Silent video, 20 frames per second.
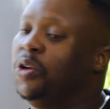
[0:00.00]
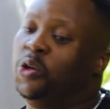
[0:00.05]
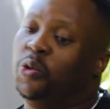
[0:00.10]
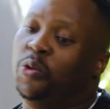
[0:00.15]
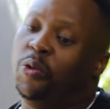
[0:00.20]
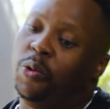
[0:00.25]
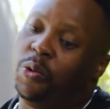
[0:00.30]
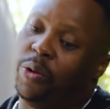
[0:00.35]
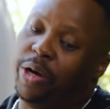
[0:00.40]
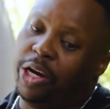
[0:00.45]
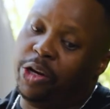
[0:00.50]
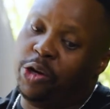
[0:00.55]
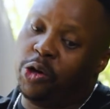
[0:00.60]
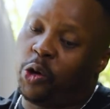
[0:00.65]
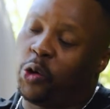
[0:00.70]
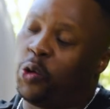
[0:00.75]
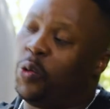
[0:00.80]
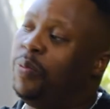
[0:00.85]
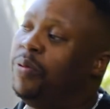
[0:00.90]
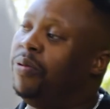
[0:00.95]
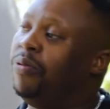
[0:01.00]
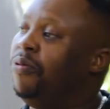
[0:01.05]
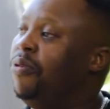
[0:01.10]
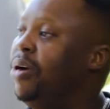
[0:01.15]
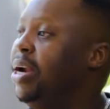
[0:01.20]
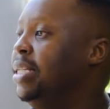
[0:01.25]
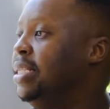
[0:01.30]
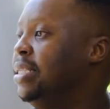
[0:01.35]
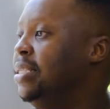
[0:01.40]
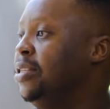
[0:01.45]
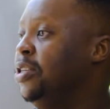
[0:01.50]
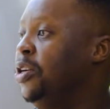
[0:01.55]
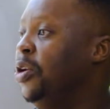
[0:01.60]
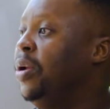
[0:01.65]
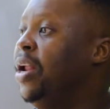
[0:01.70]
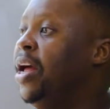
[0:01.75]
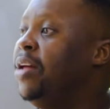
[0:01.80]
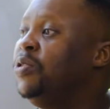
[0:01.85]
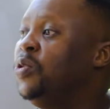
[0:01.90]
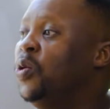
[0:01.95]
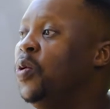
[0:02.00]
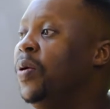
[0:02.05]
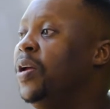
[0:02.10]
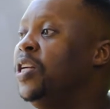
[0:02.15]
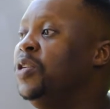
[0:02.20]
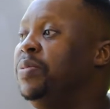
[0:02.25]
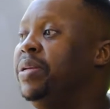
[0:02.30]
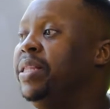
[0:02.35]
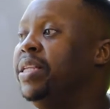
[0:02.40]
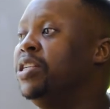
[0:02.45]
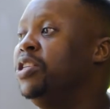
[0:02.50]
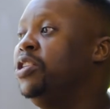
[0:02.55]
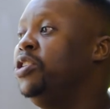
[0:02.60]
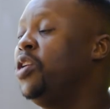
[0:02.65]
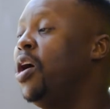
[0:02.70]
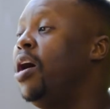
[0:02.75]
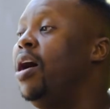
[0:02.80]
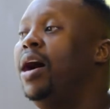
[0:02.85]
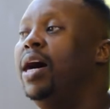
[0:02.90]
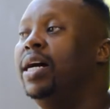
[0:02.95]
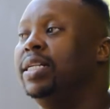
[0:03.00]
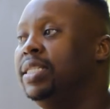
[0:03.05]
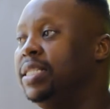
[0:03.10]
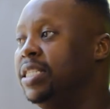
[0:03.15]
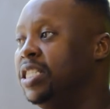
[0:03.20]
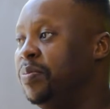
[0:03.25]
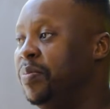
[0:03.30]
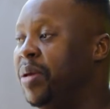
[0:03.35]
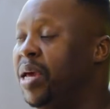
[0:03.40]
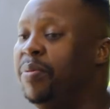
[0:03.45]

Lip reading: You, in your group of friends, you don't have to always be the star artist.